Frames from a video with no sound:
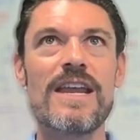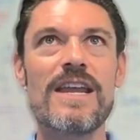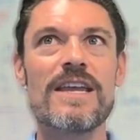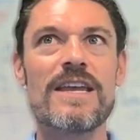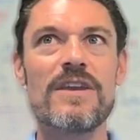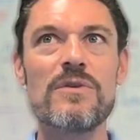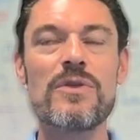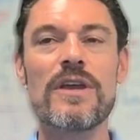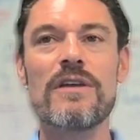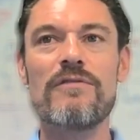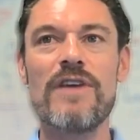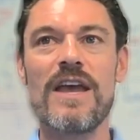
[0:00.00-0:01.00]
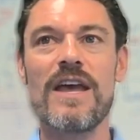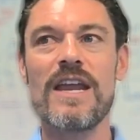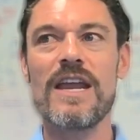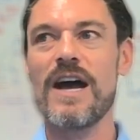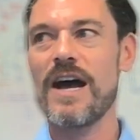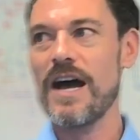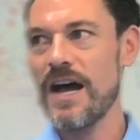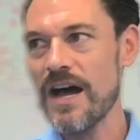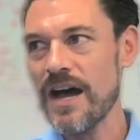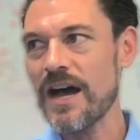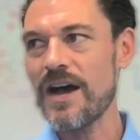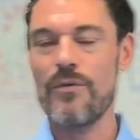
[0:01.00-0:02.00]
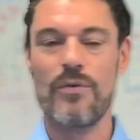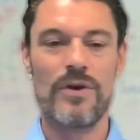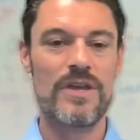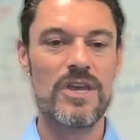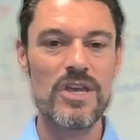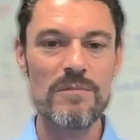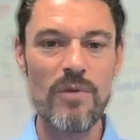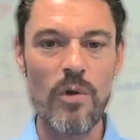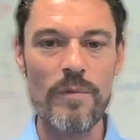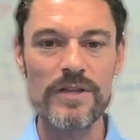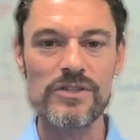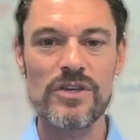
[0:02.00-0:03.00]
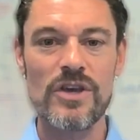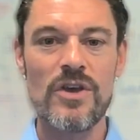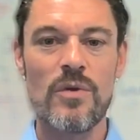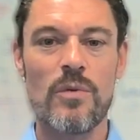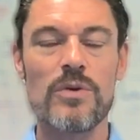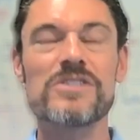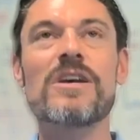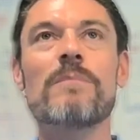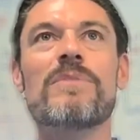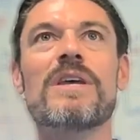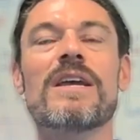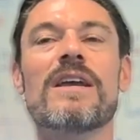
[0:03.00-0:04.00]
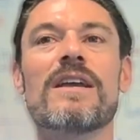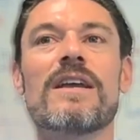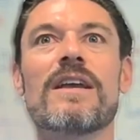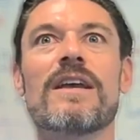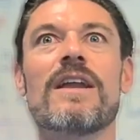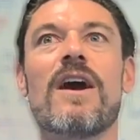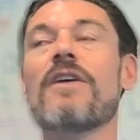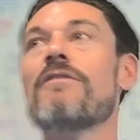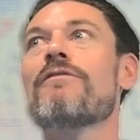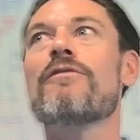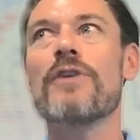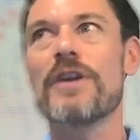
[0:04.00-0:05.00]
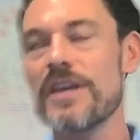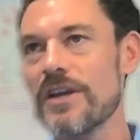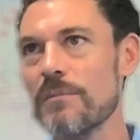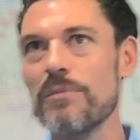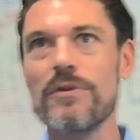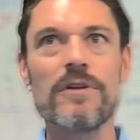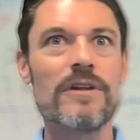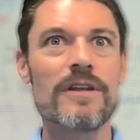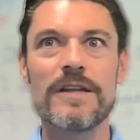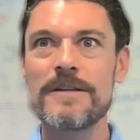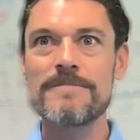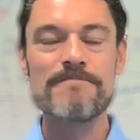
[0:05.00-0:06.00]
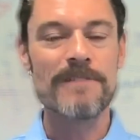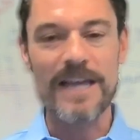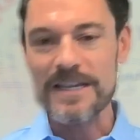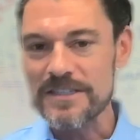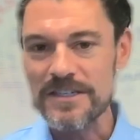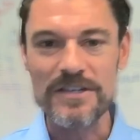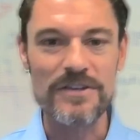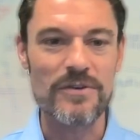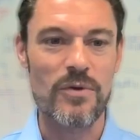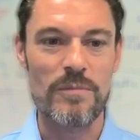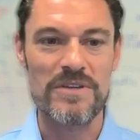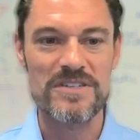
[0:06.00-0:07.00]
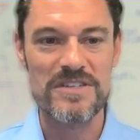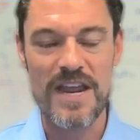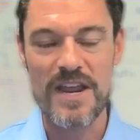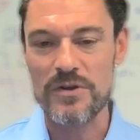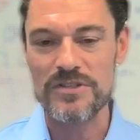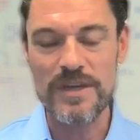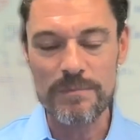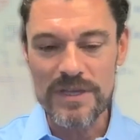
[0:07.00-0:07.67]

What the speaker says: you think of any aha or key moments or something, an unforgettable lesson or mistake or something